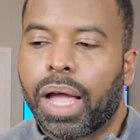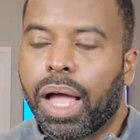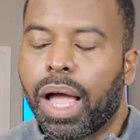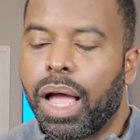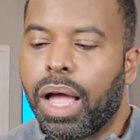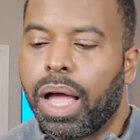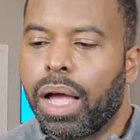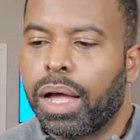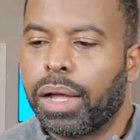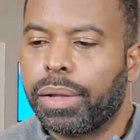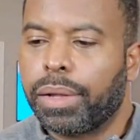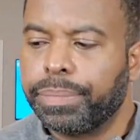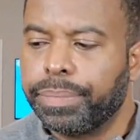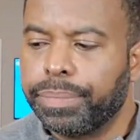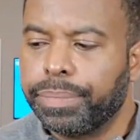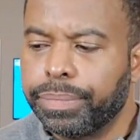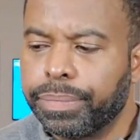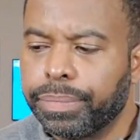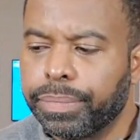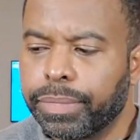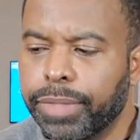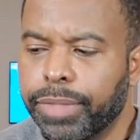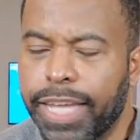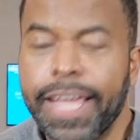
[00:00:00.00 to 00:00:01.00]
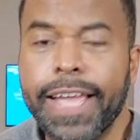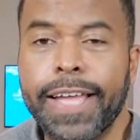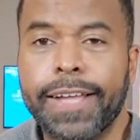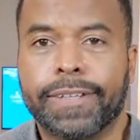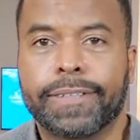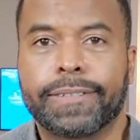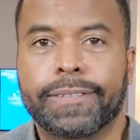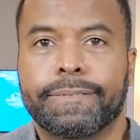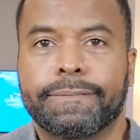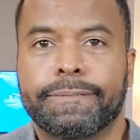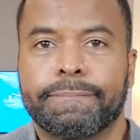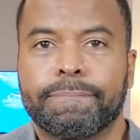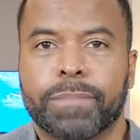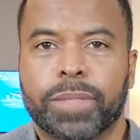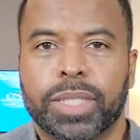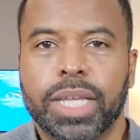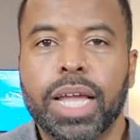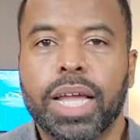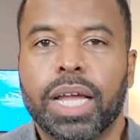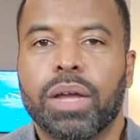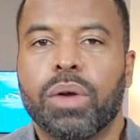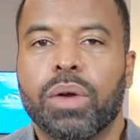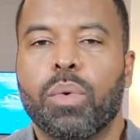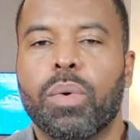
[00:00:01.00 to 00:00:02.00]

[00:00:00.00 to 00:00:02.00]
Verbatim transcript: Um, yeah, yeah.